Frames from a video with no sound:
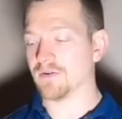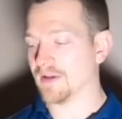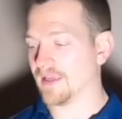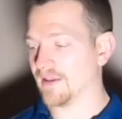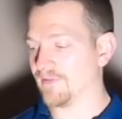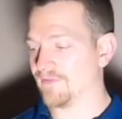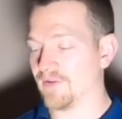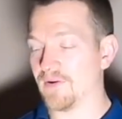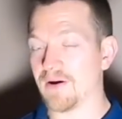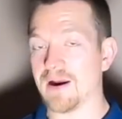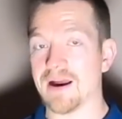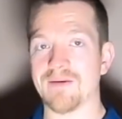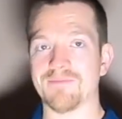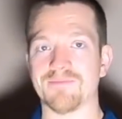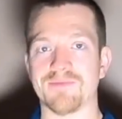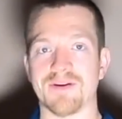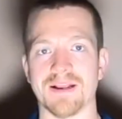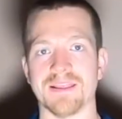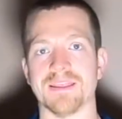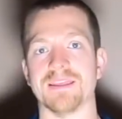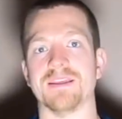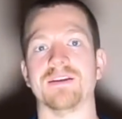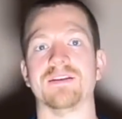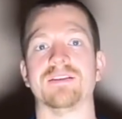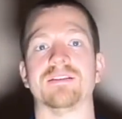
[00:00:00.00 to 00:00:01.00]
If you are
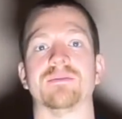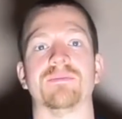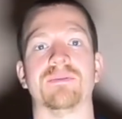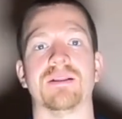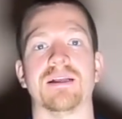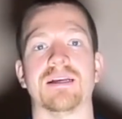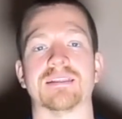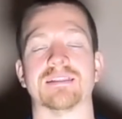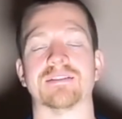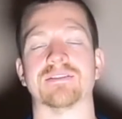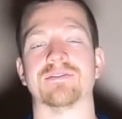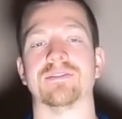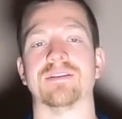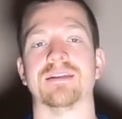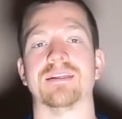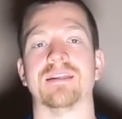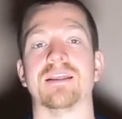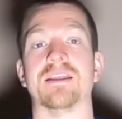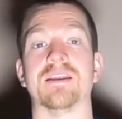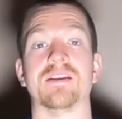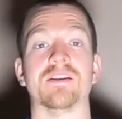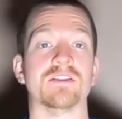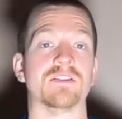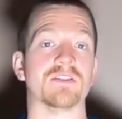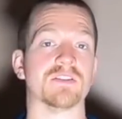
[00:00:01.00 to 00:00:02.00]
brand new to plastering
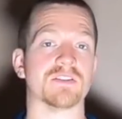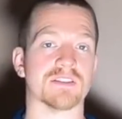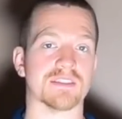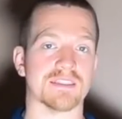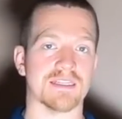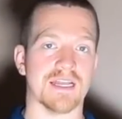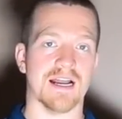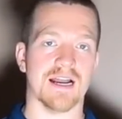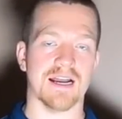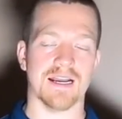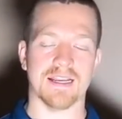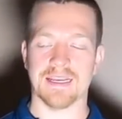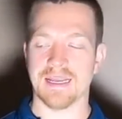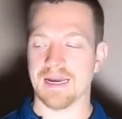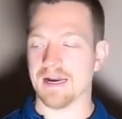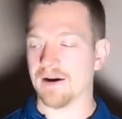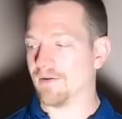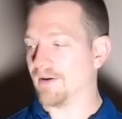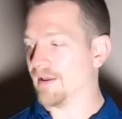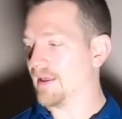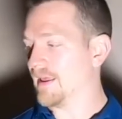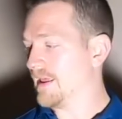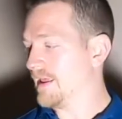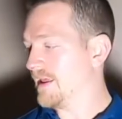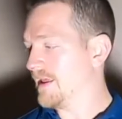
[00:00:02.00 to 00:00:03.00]
and you're just starting
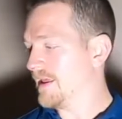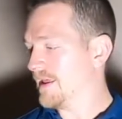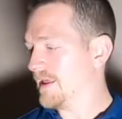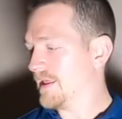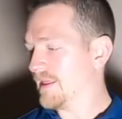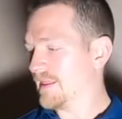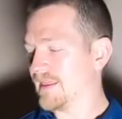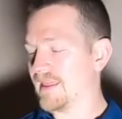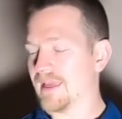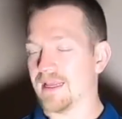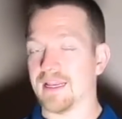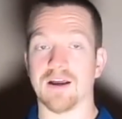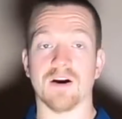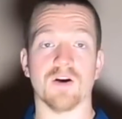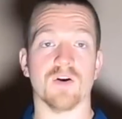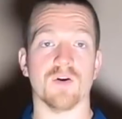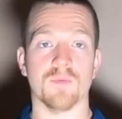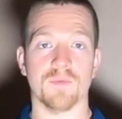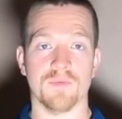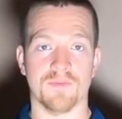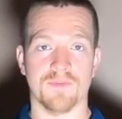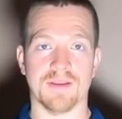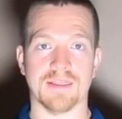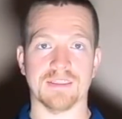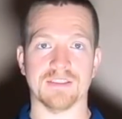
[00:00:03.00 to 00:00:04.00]
out, then I
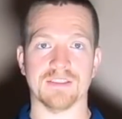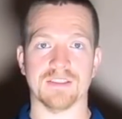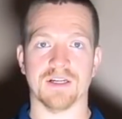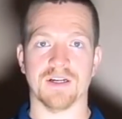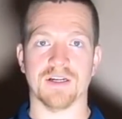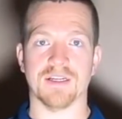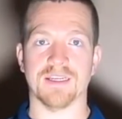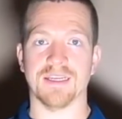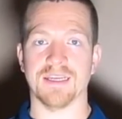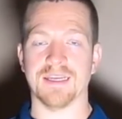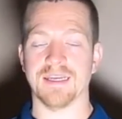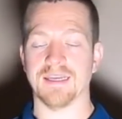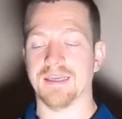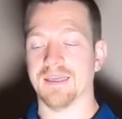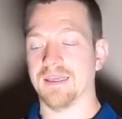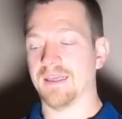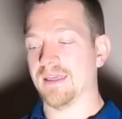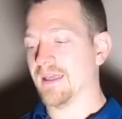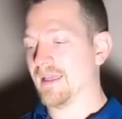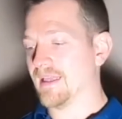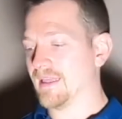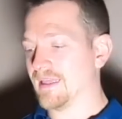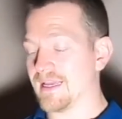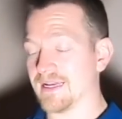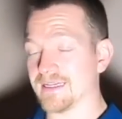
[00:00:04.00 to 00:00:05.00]
hope you've enjoyed it.
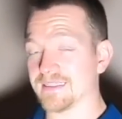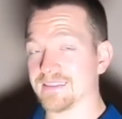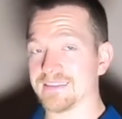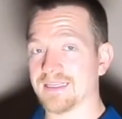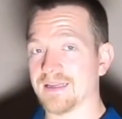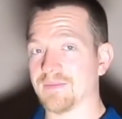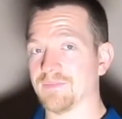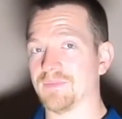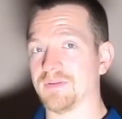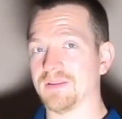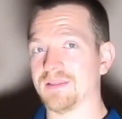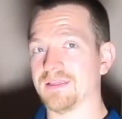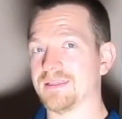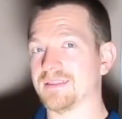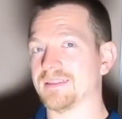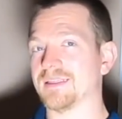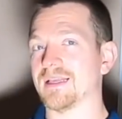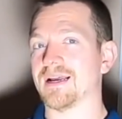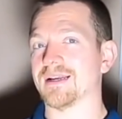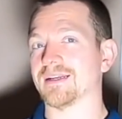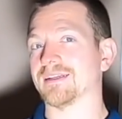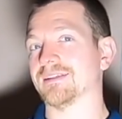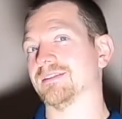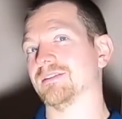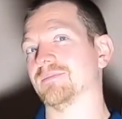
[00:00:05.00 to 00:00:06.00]
Like I said, please
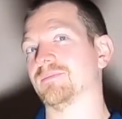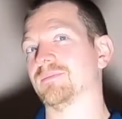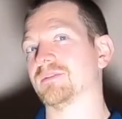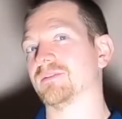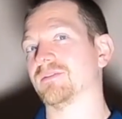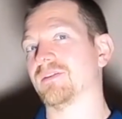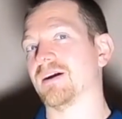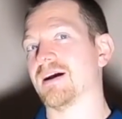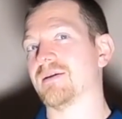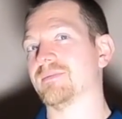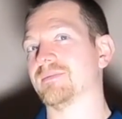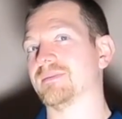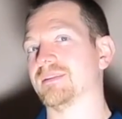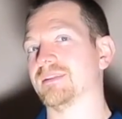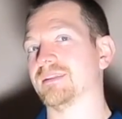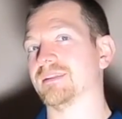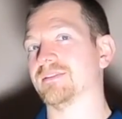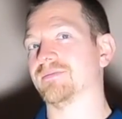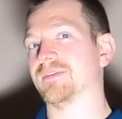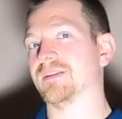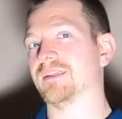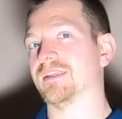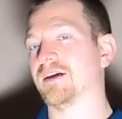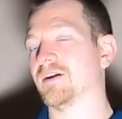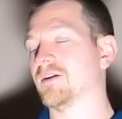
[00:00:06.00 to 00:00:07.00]
like and subscribe to this
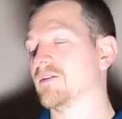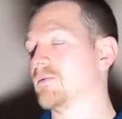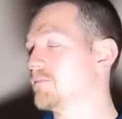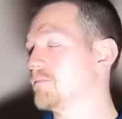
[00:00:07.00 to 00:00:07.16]
video.